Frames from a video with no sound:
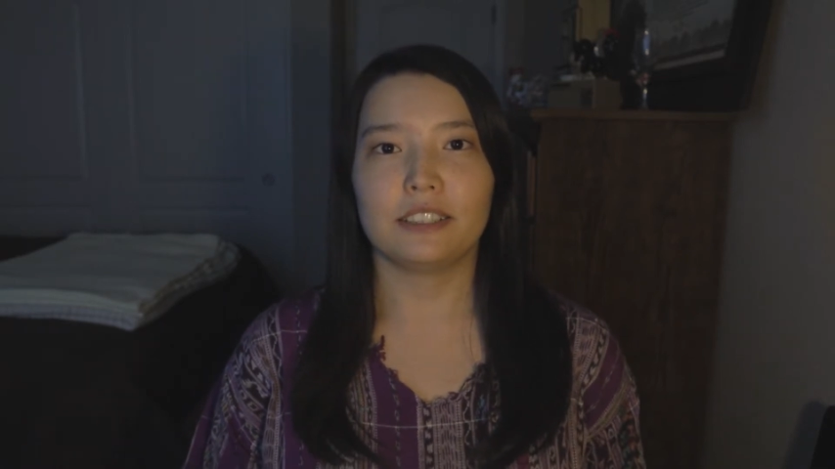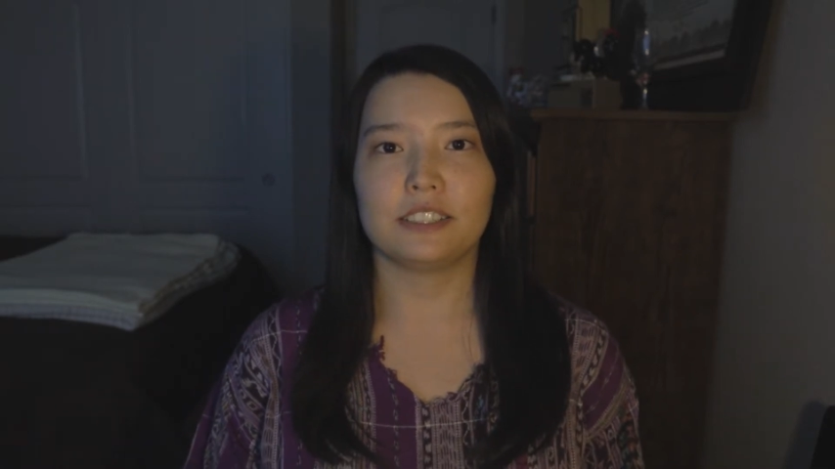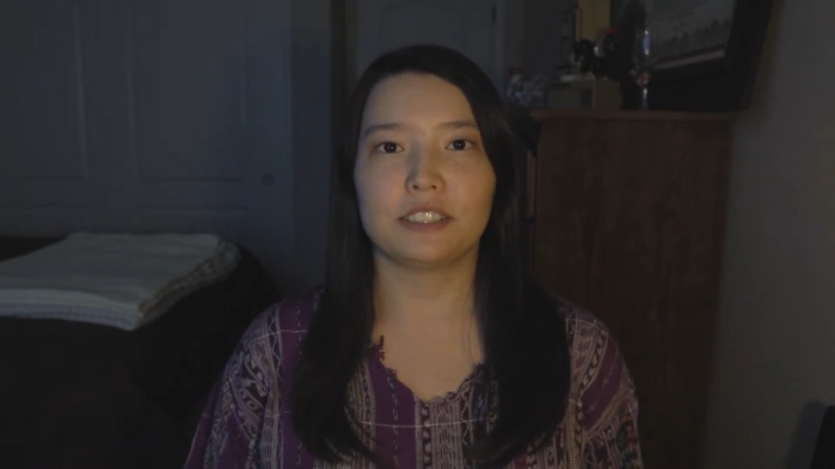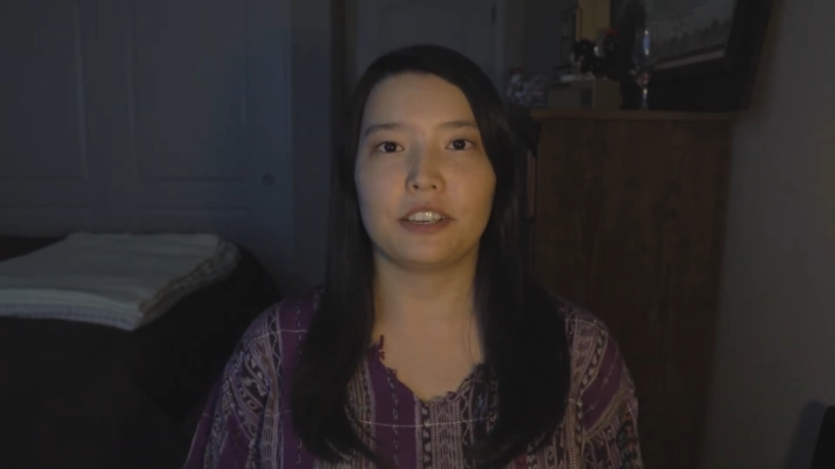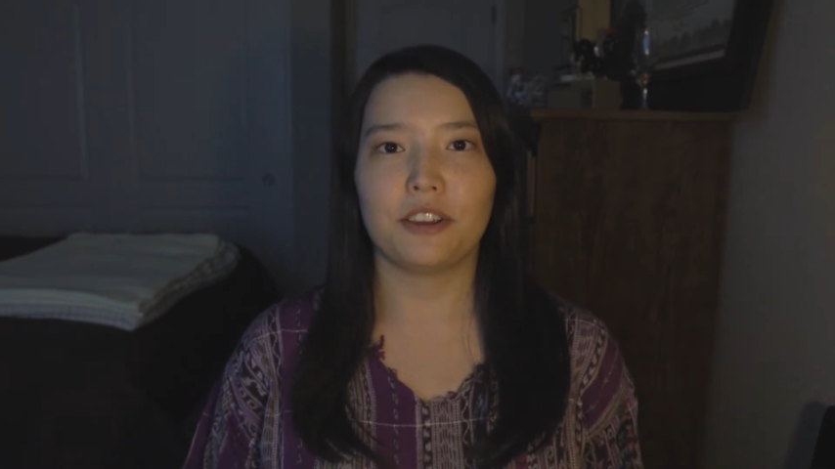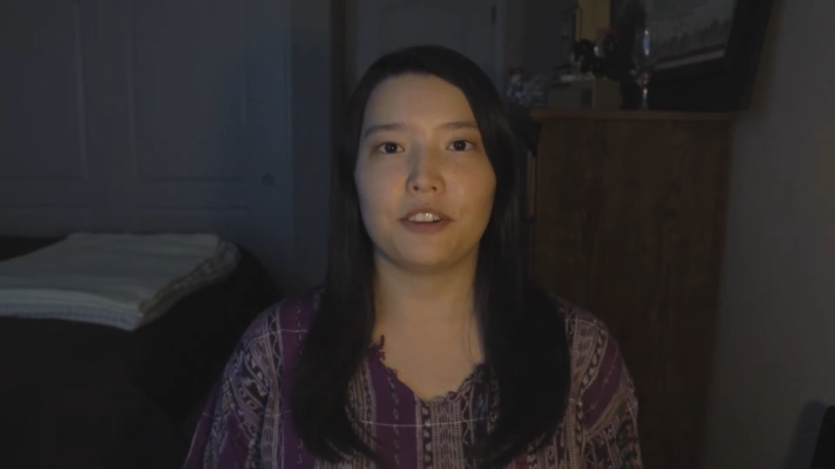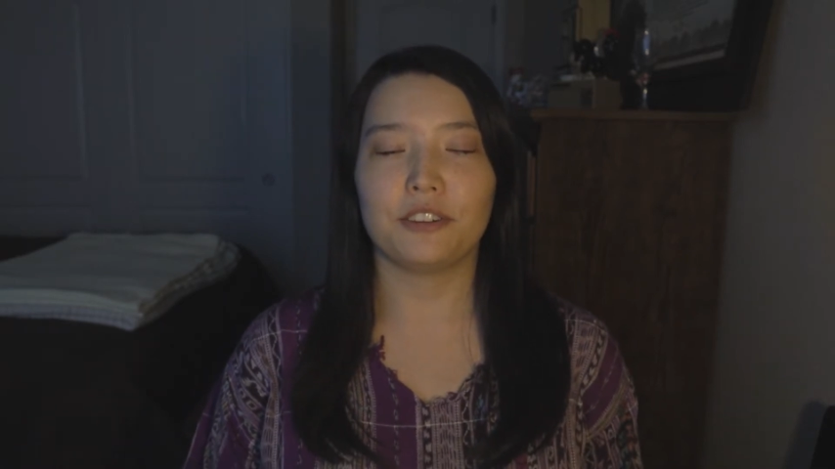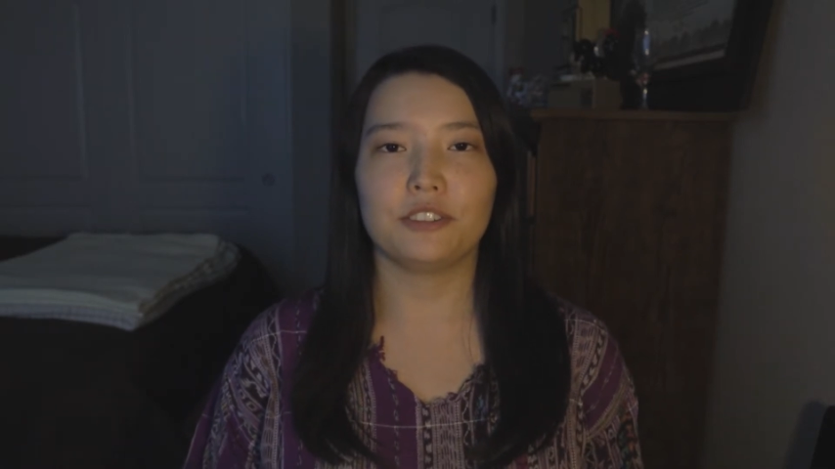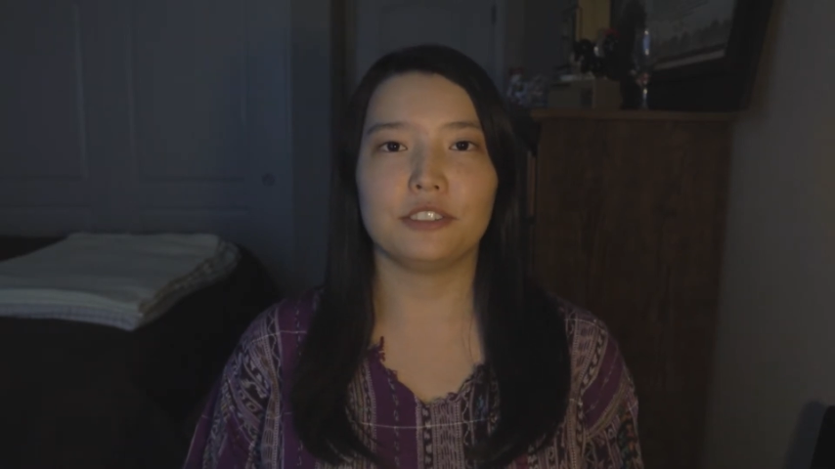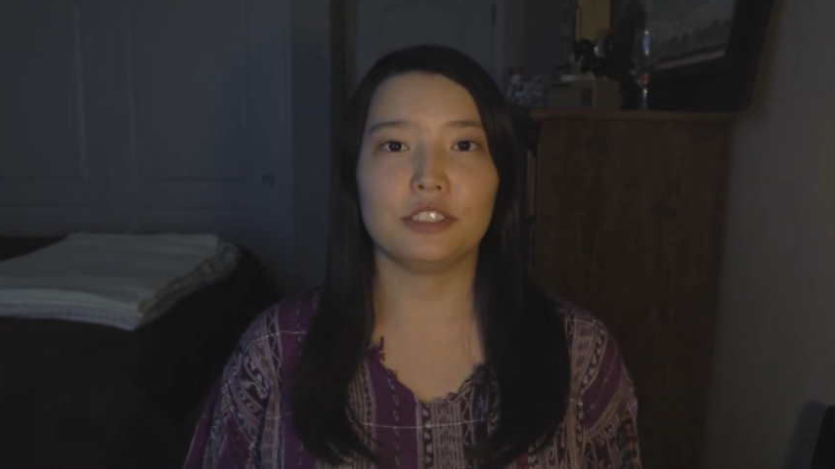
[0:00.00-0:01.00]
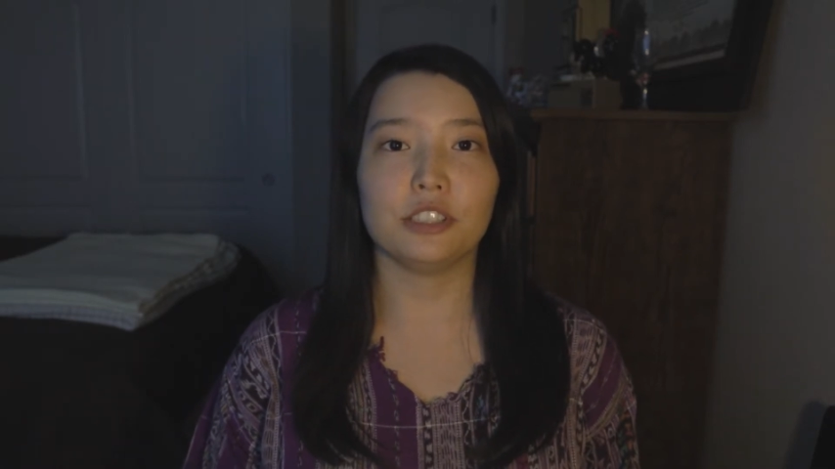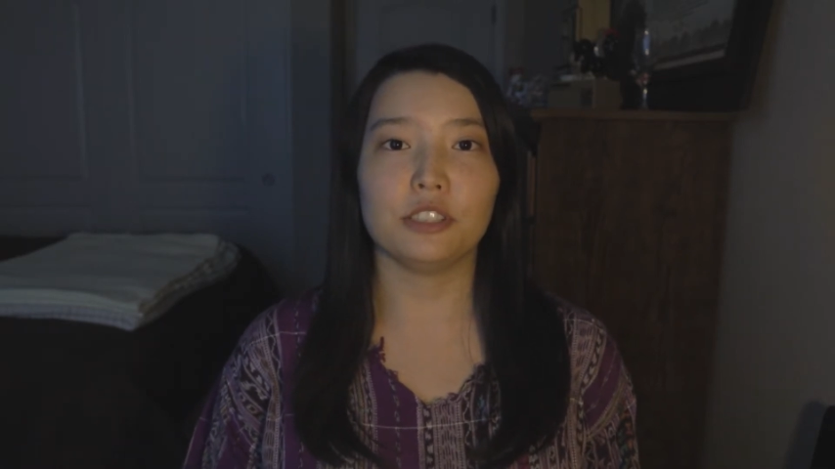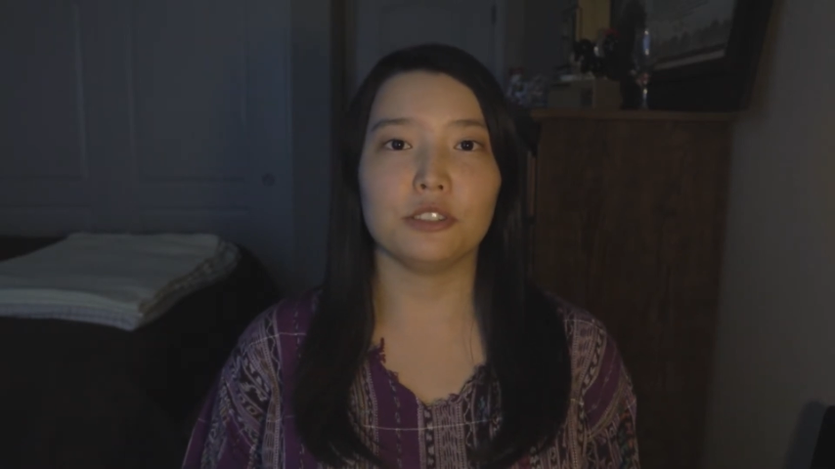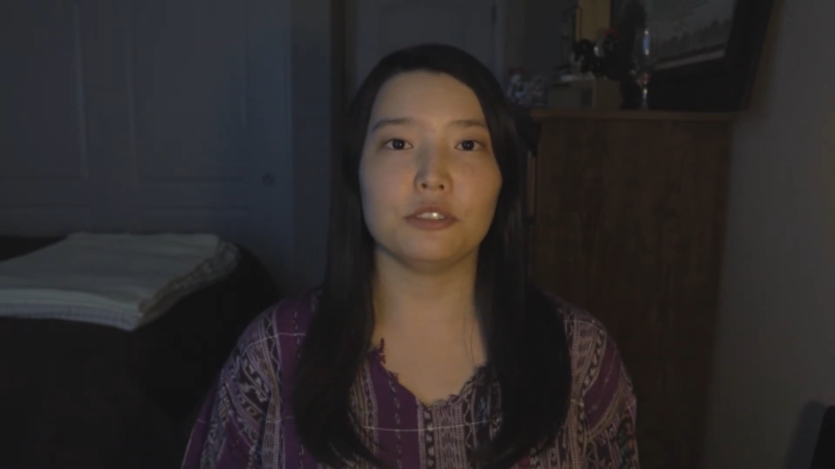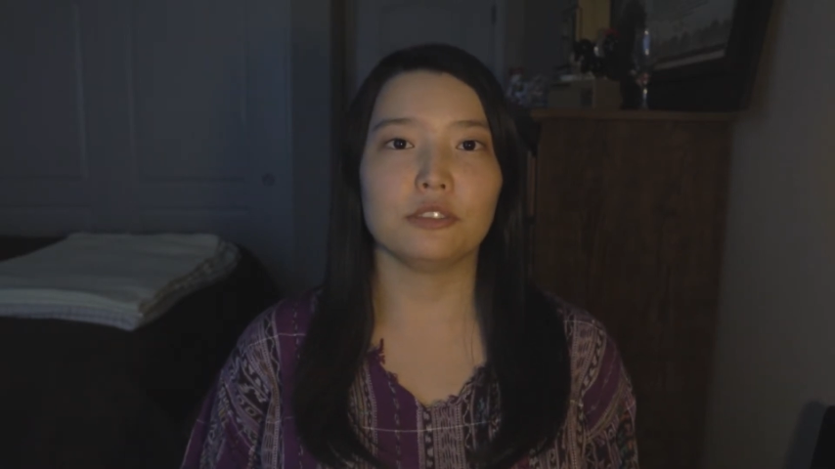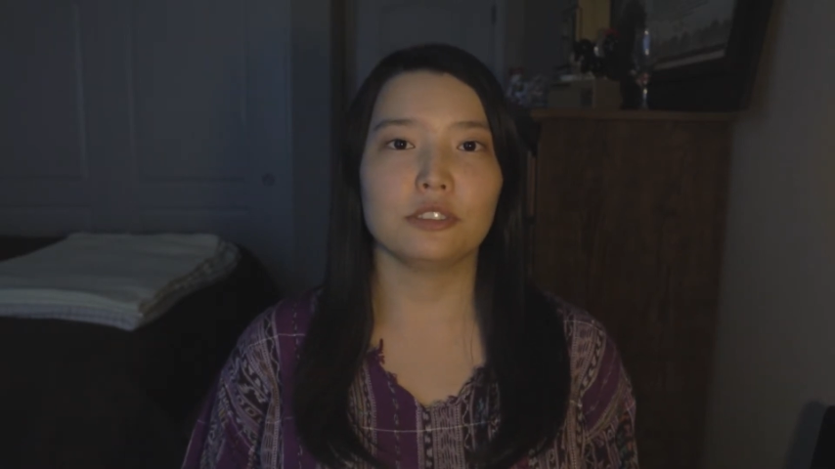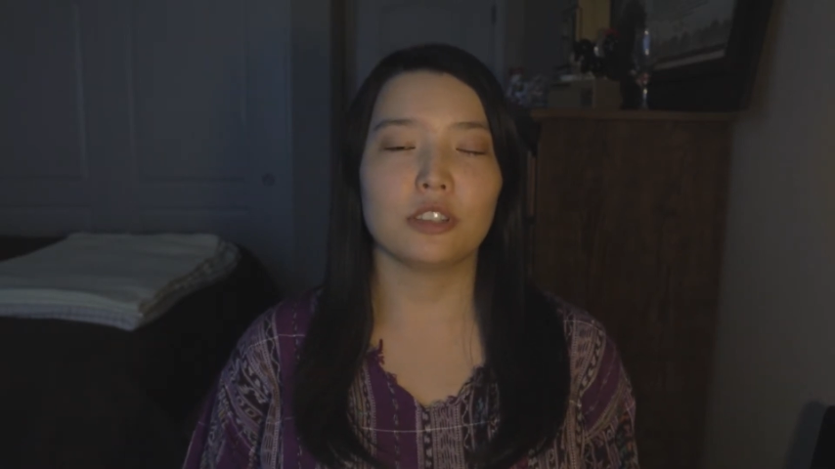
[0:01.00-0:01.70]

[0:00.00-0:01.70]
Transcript: scared to